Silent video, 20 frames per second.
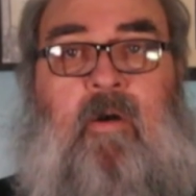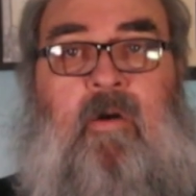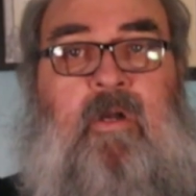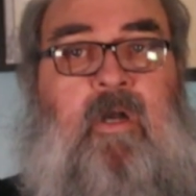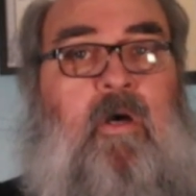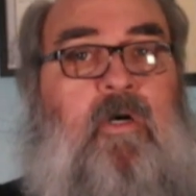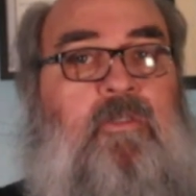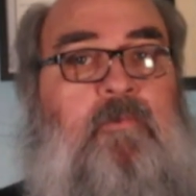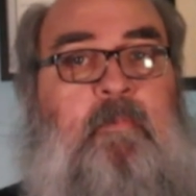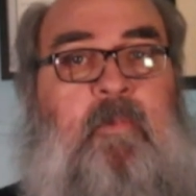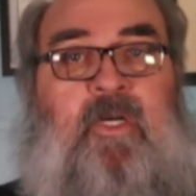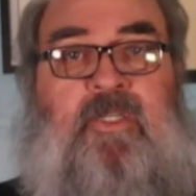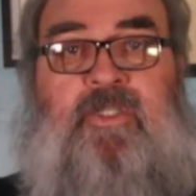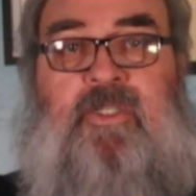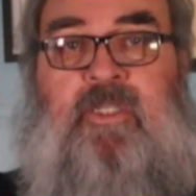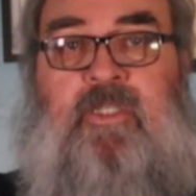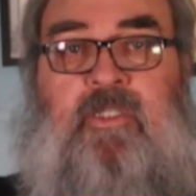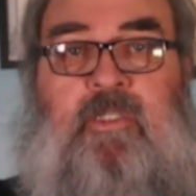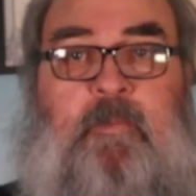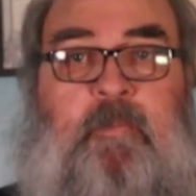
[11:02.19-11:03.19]
calls
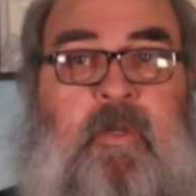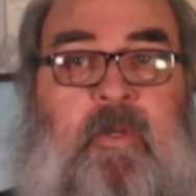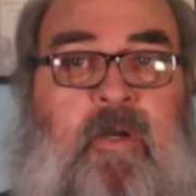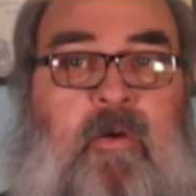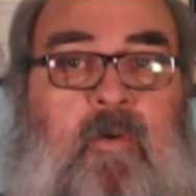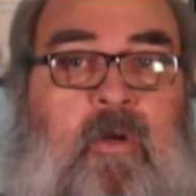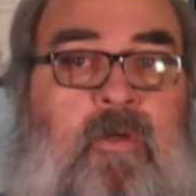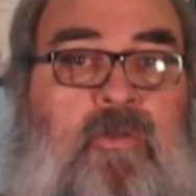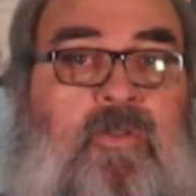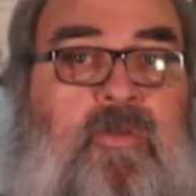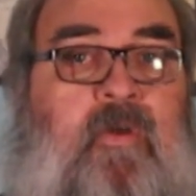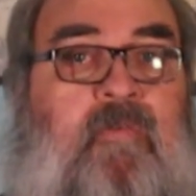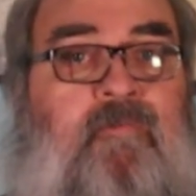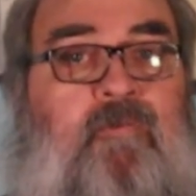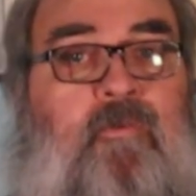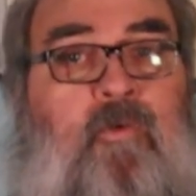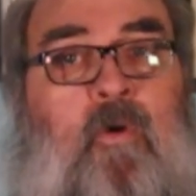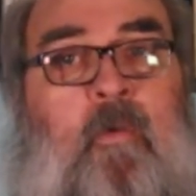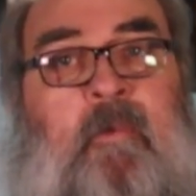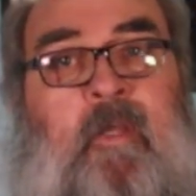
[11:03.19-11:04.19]
Mushy and Spiros to
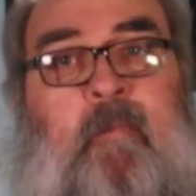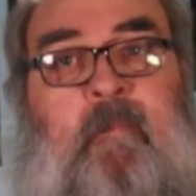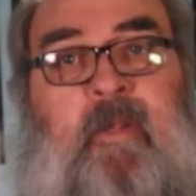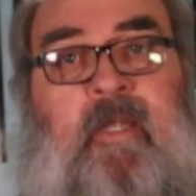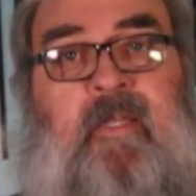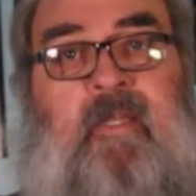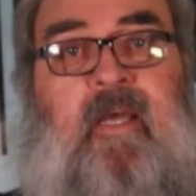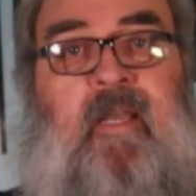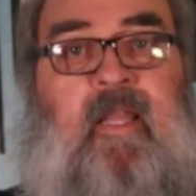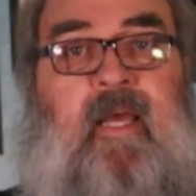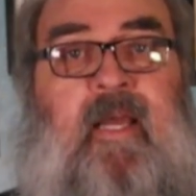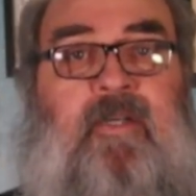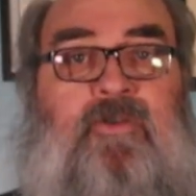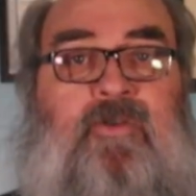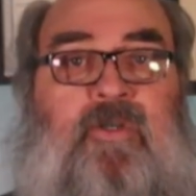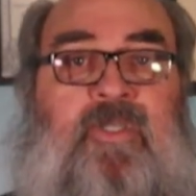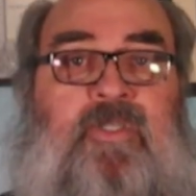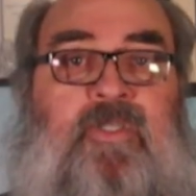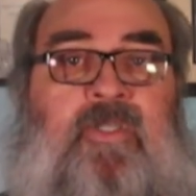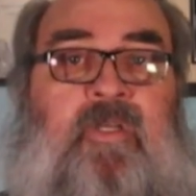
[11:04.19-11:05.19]
inform them that the
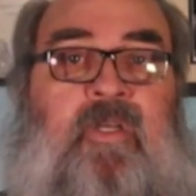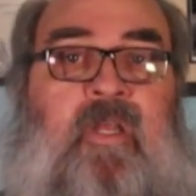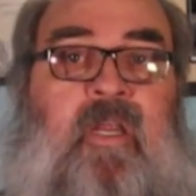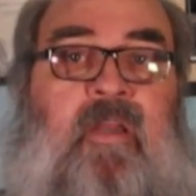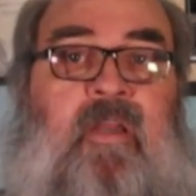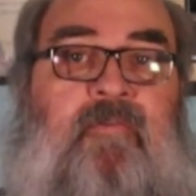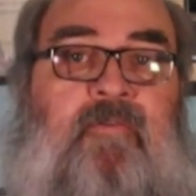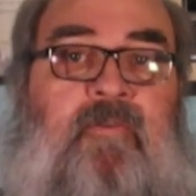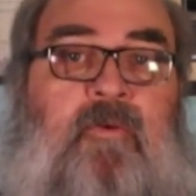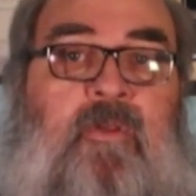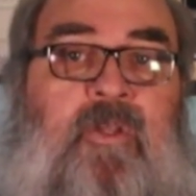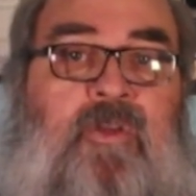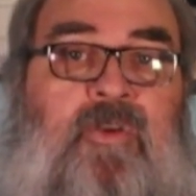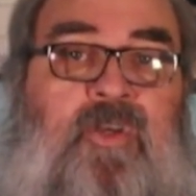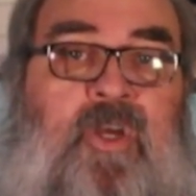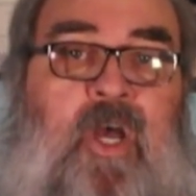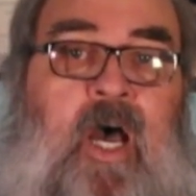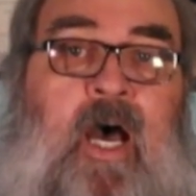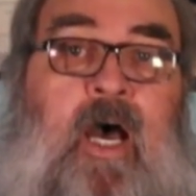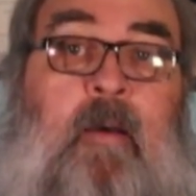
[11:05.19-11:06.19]
electrician needed for the
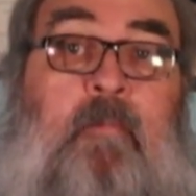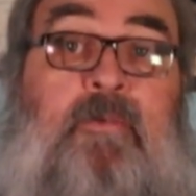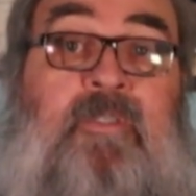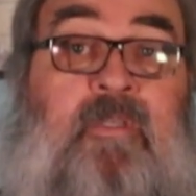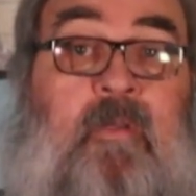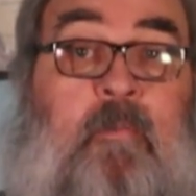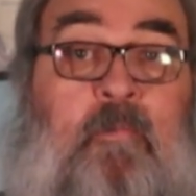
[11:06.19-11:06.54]
job is in